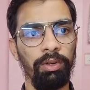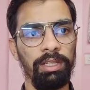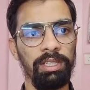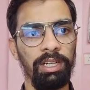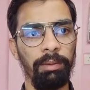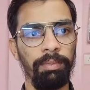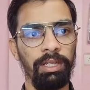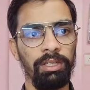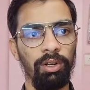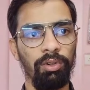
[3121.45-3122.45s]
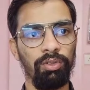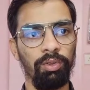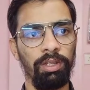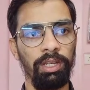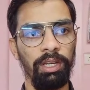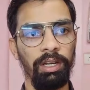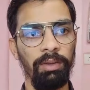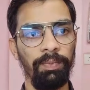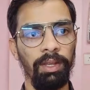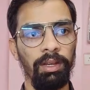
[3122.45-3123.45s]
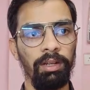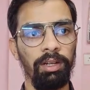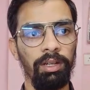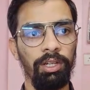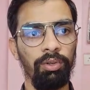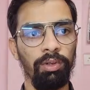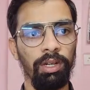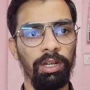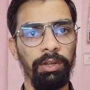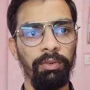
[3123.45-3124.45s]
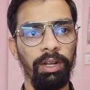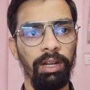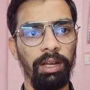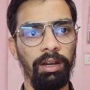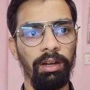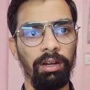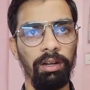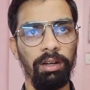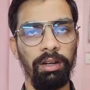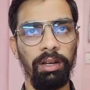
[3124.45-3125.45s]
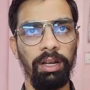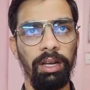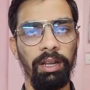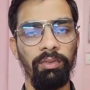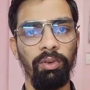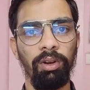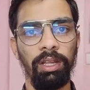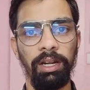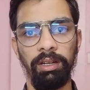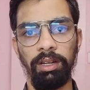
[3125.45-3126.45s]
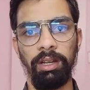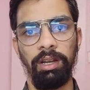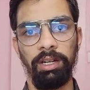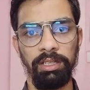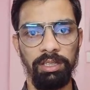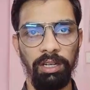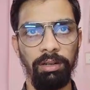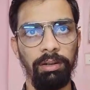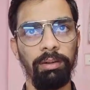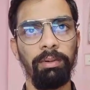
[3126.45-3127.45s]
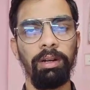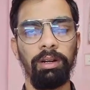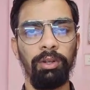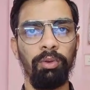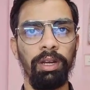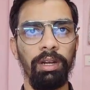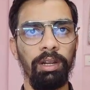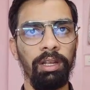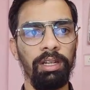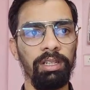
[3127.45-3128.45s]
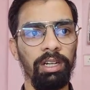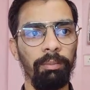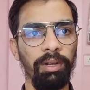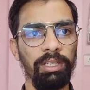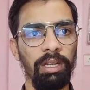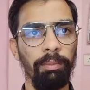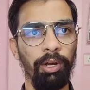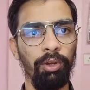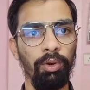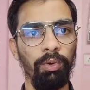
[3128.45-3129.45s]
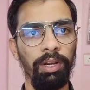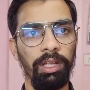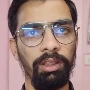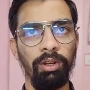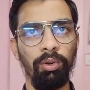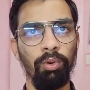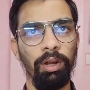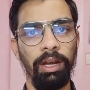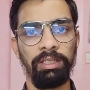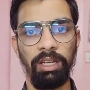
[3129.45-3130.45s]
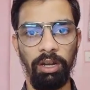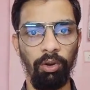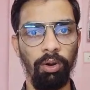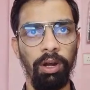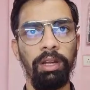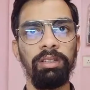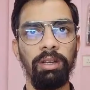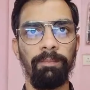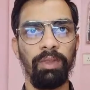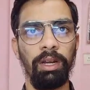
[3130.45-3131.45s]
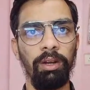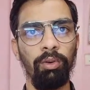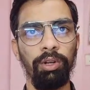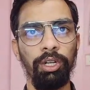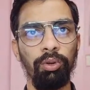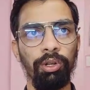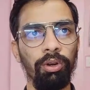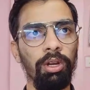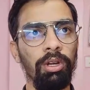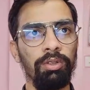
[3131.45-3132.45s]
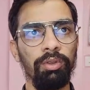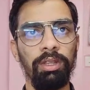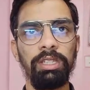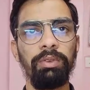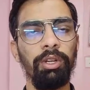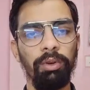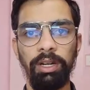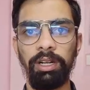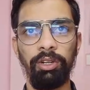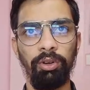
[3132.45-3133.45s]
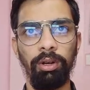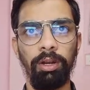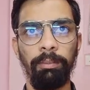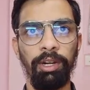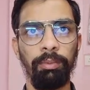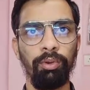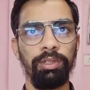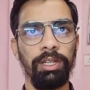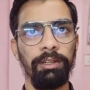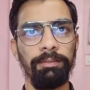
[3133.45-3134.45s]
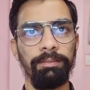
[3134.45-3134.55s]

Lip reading: You can see temperature also here 30 to 31, and for that restart you can increase the temperature by your own in the code as I already told you. So in this way you can run your complete project.